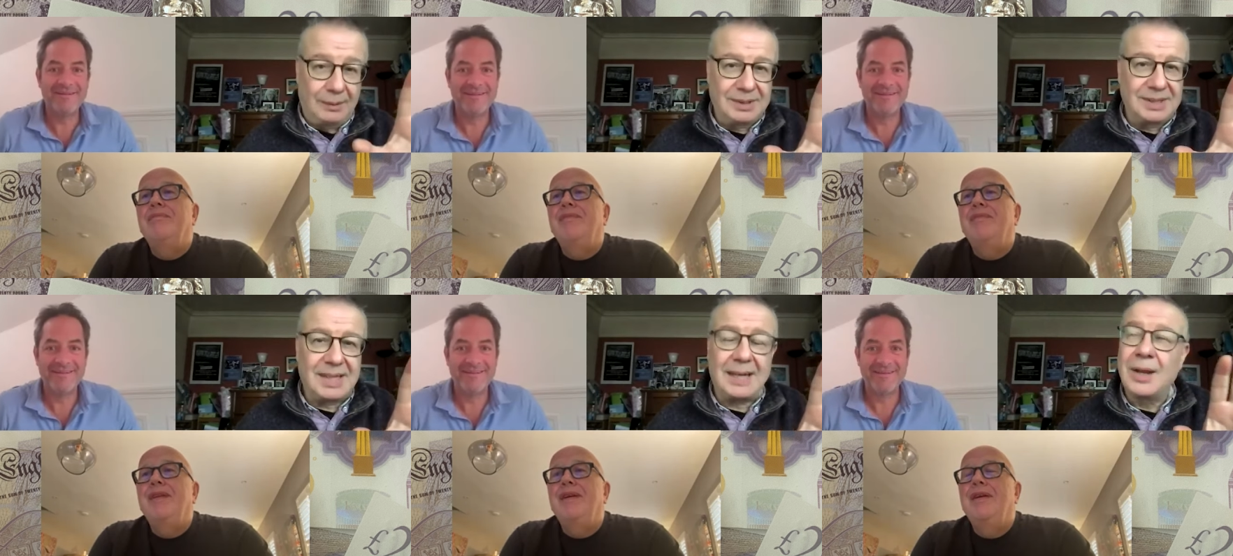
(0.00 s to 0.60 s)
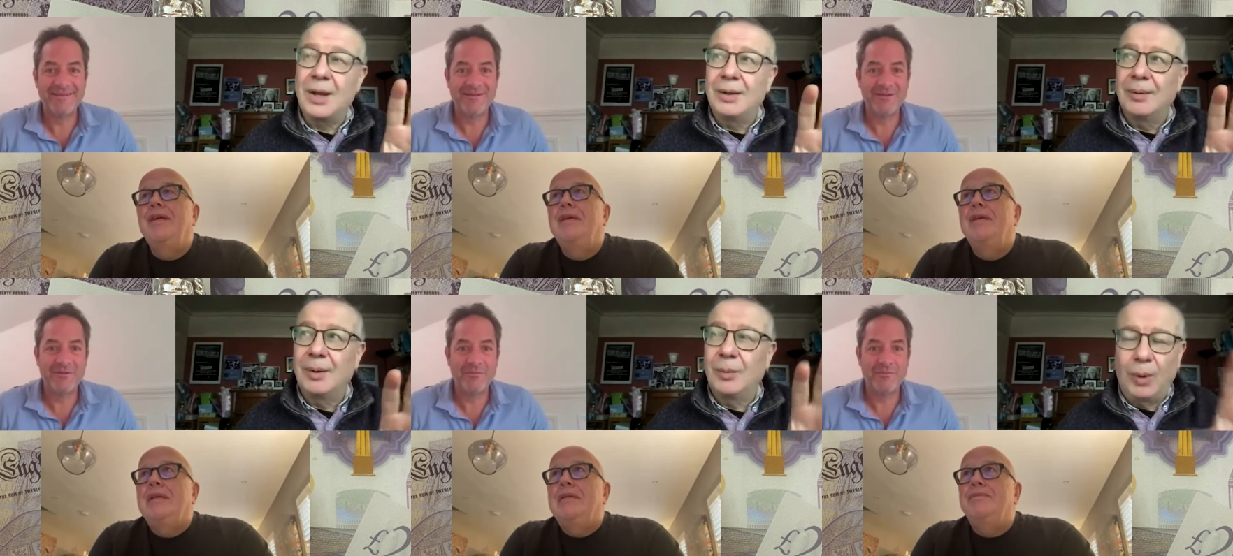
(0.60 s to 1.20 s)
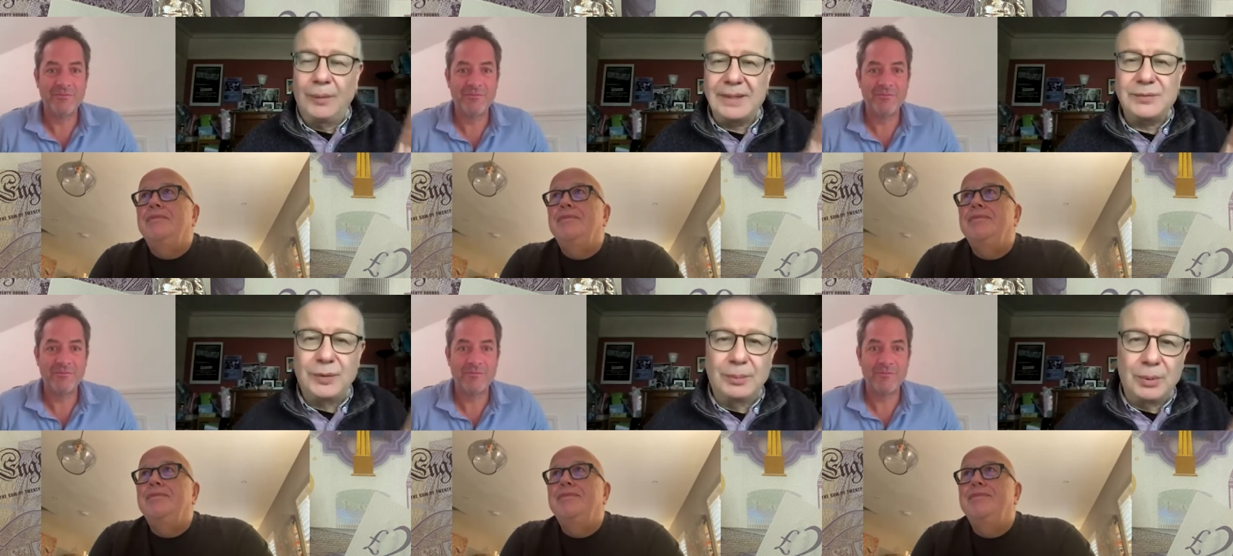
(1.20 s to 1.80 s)
Speaker 1: I was going to say, what these
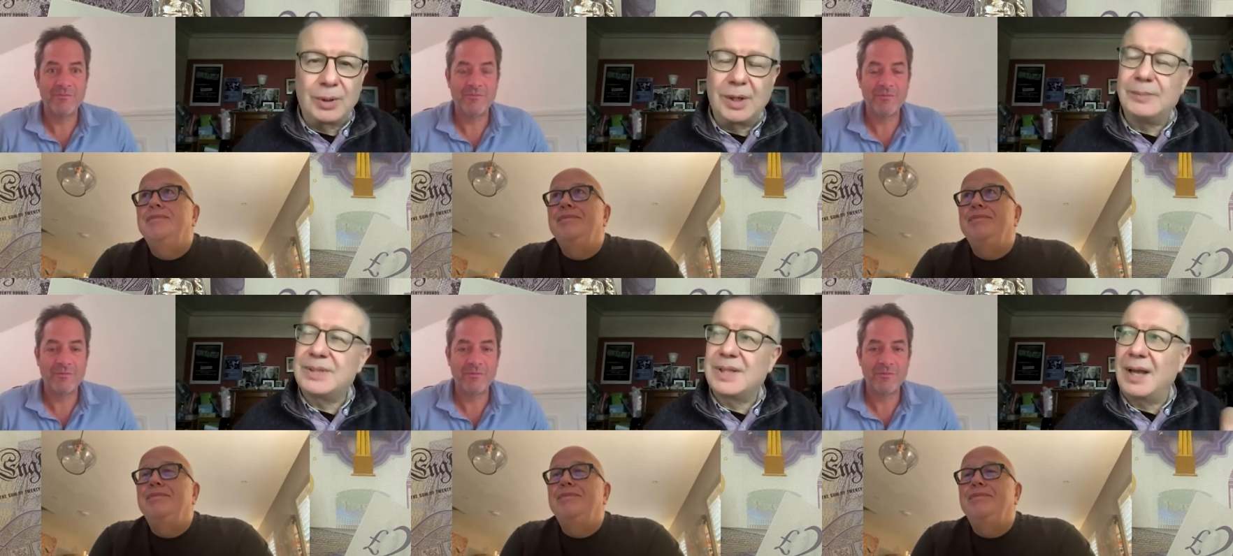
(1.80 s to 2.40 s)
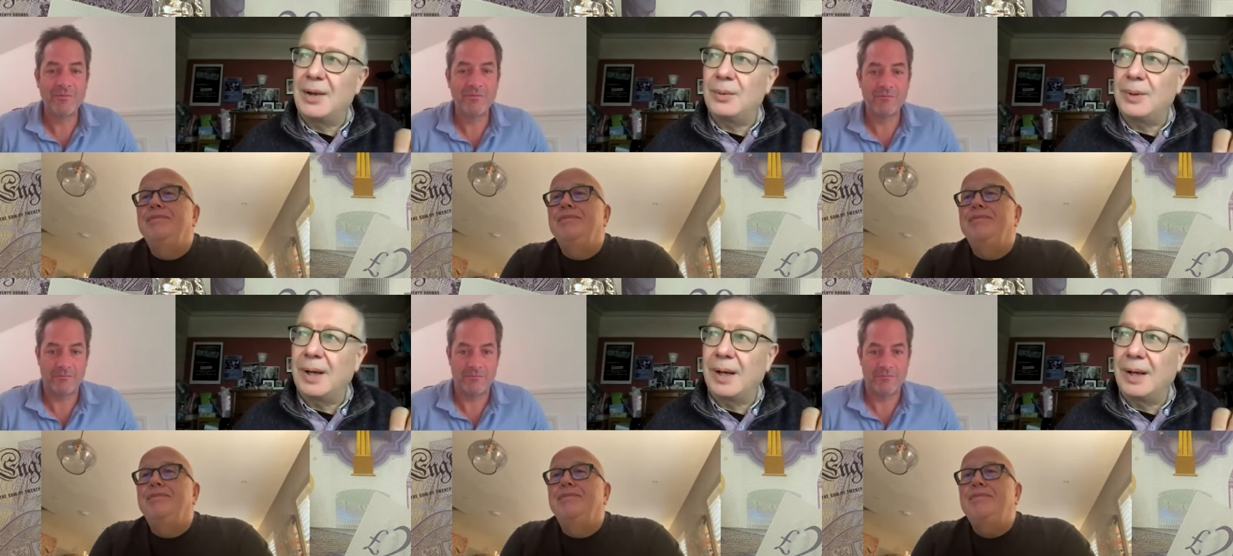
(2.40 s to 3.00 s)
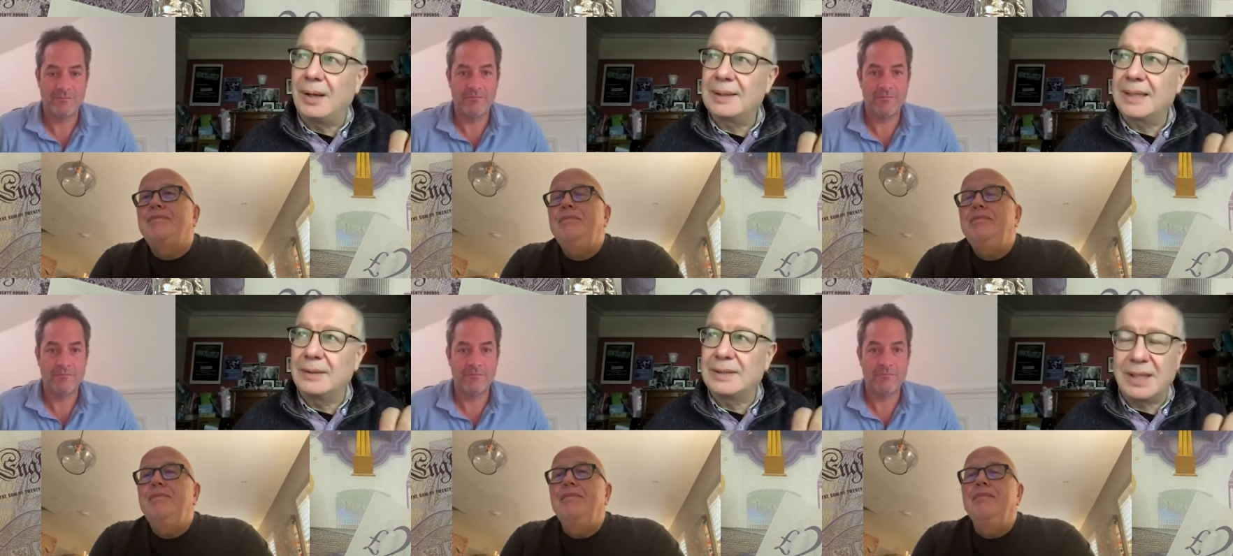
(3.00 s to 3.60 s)
football clubs, though, are
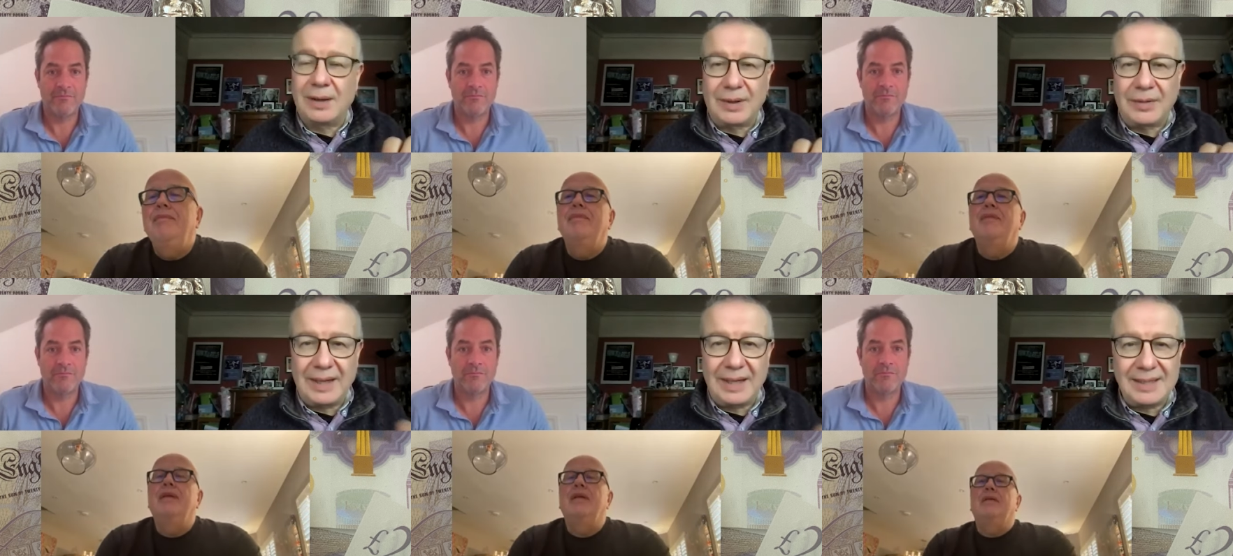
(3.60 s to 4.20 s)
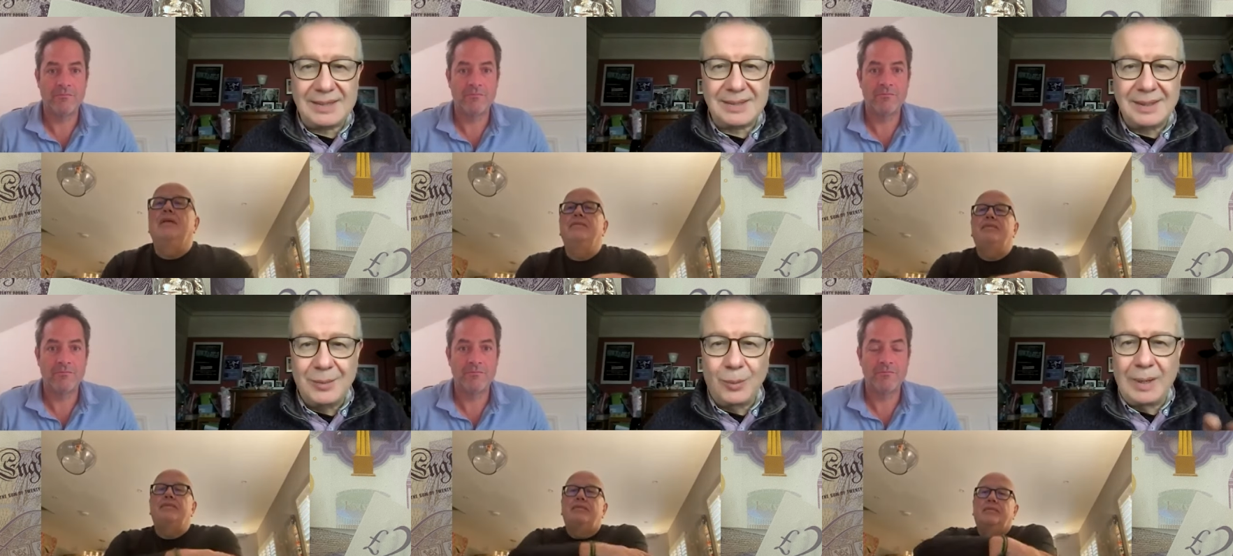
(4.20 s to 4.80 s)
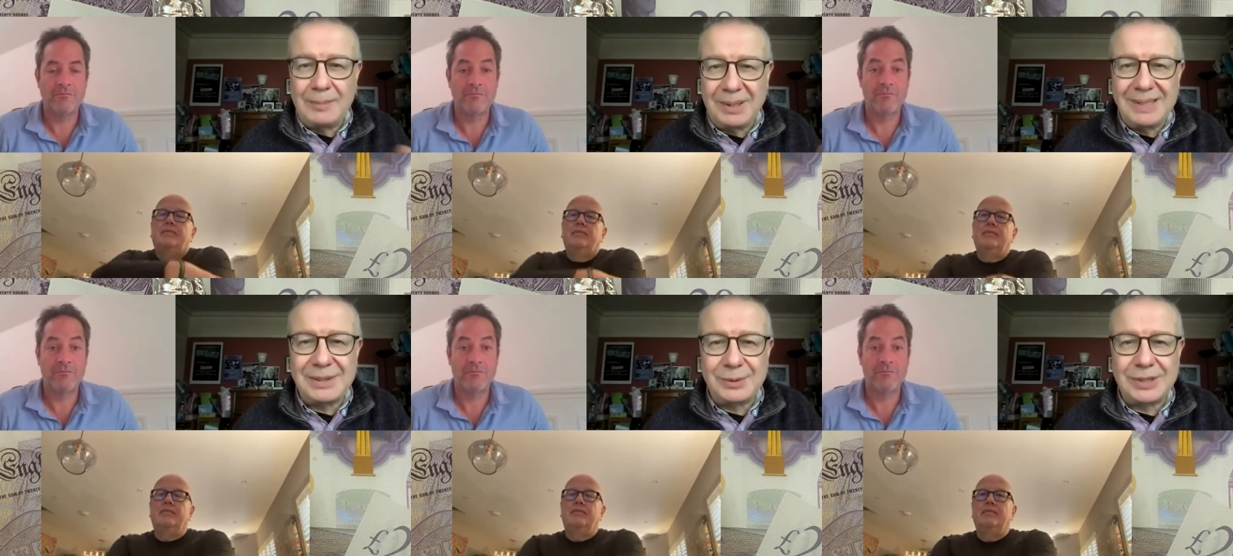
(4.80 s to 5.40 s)
guilty of, I think, is what in
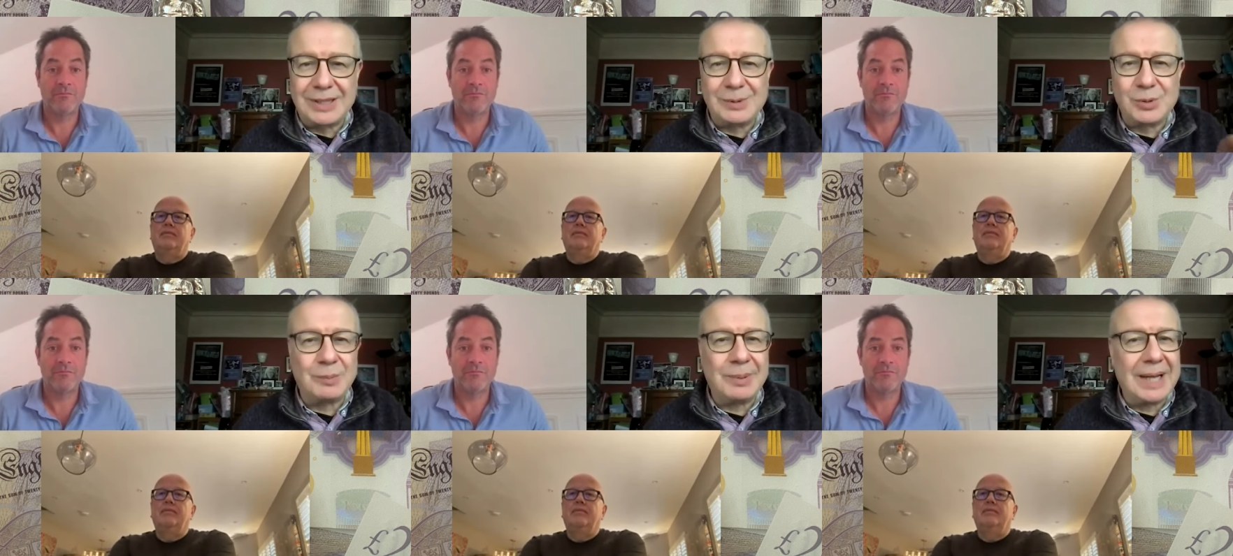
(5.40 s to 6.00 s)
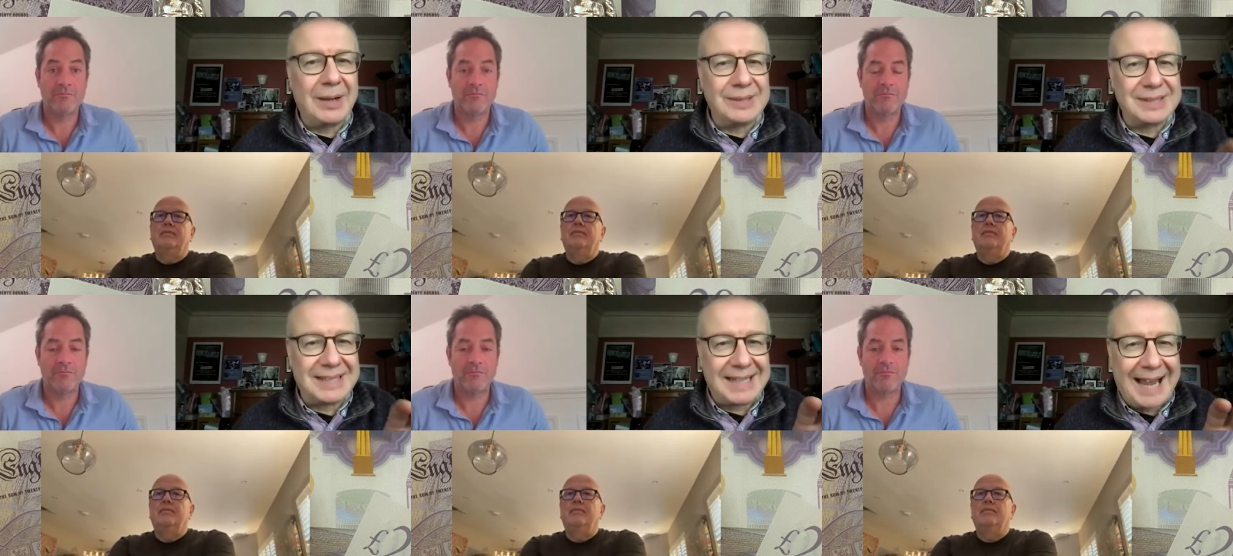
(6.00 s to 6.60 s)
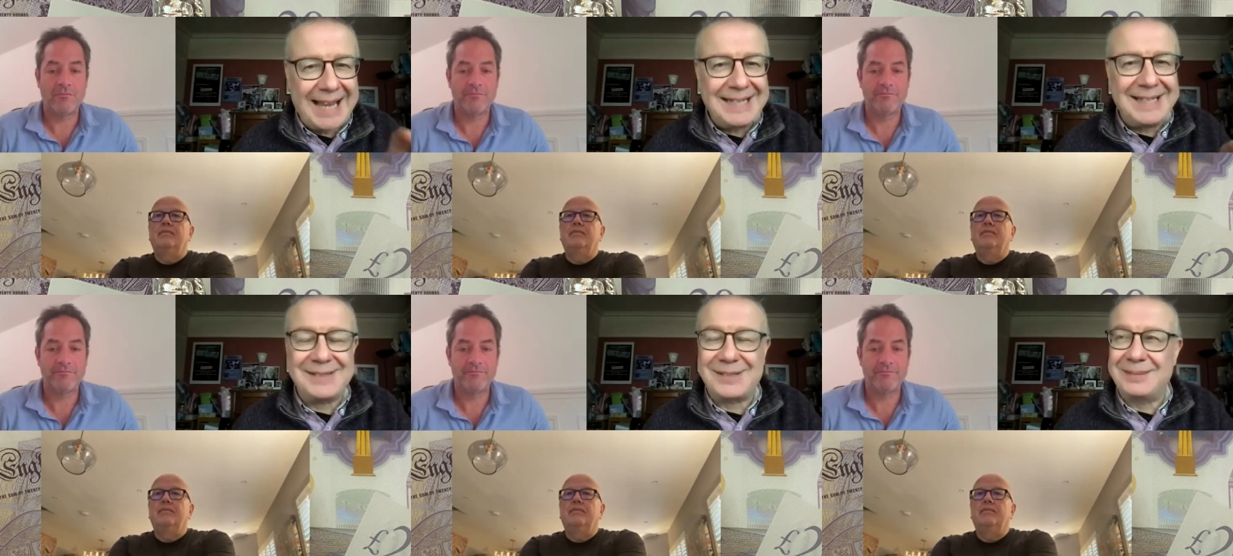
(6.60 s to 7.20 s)
political terms would be known as
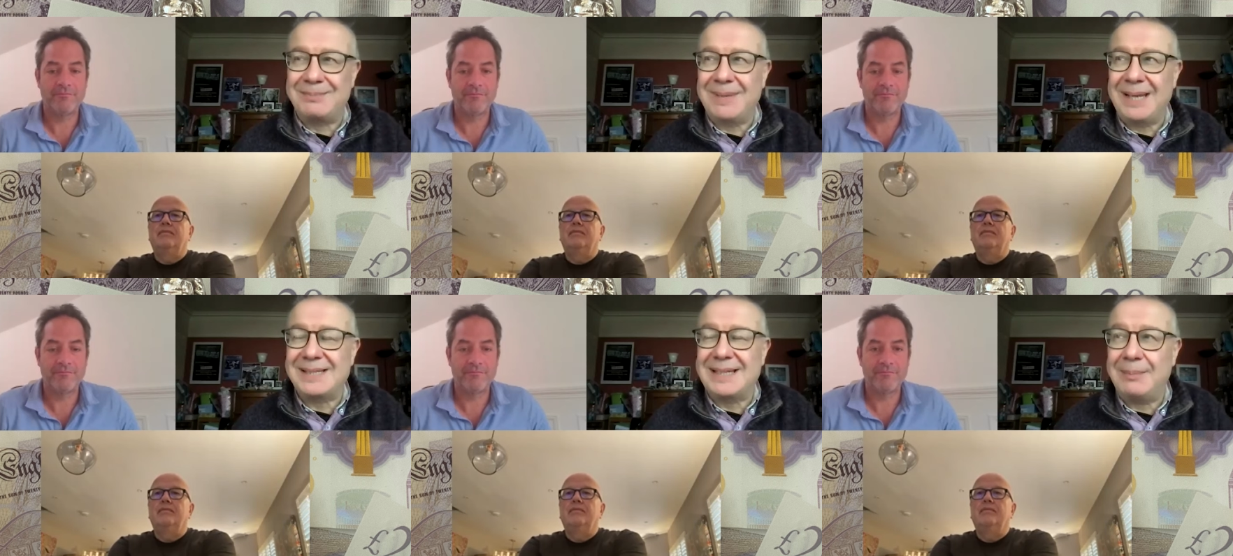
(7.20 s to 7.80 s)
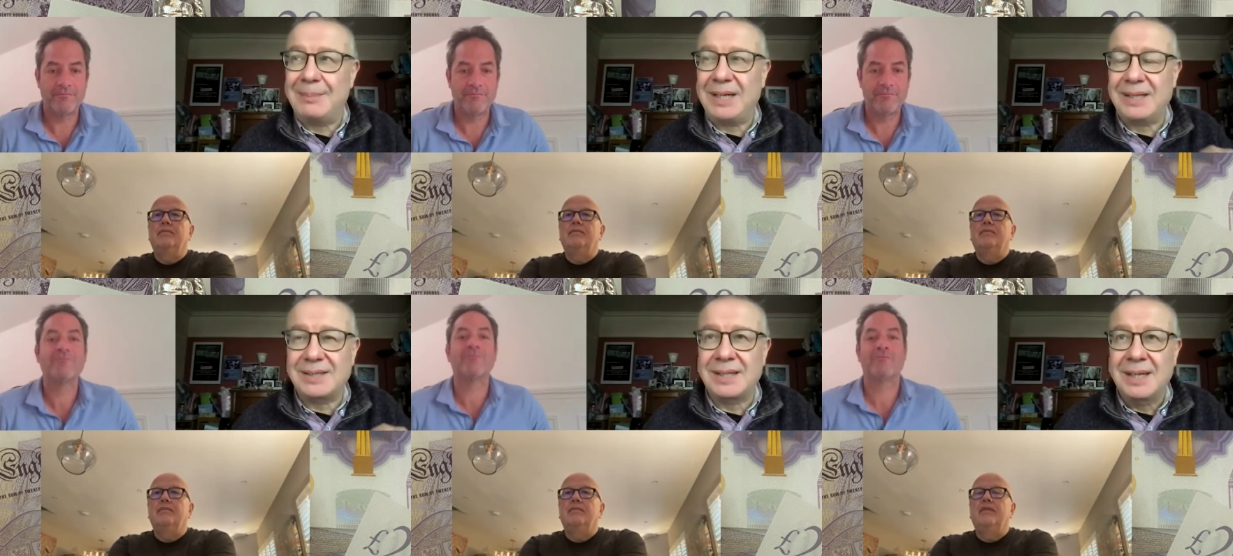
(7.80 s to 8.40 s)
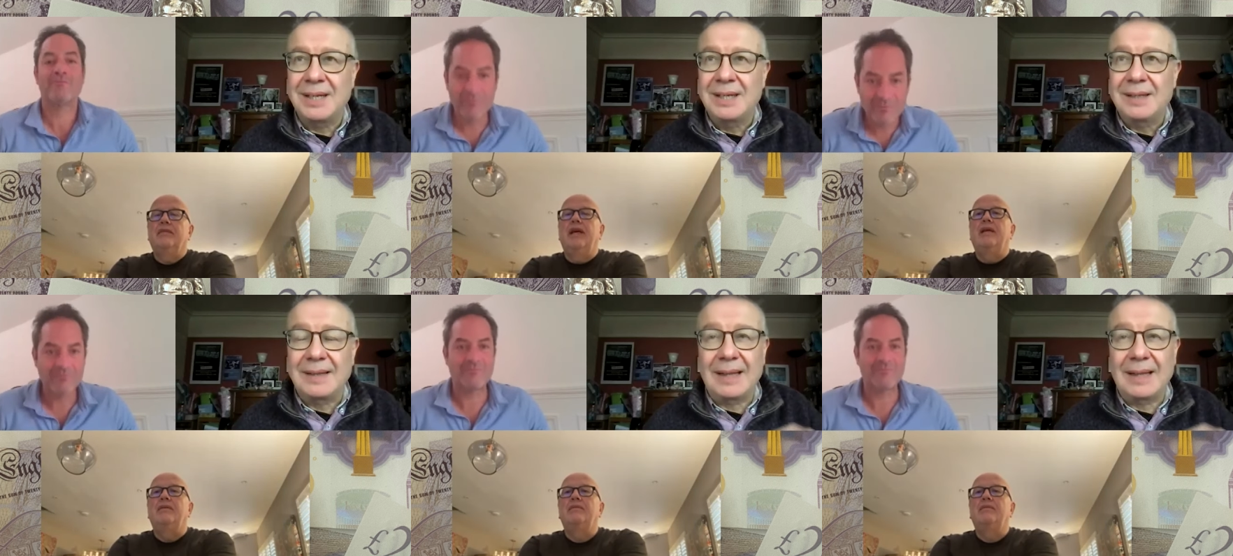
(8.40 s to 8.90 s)
cakeism, isn't it? Because yes.